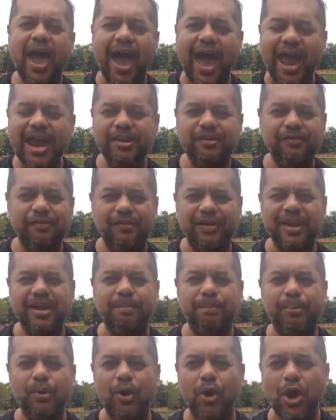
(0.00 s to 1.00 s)
eight
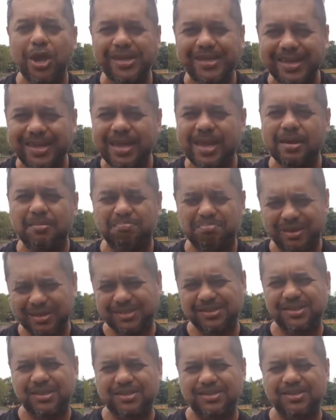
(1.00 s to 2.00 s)
figure per year
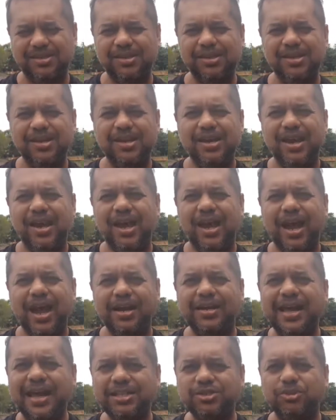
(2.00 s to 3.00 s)
business.
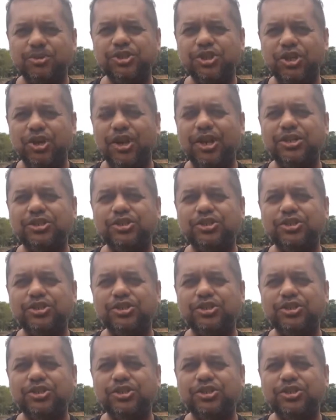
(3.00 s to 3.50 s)
And that's what you got to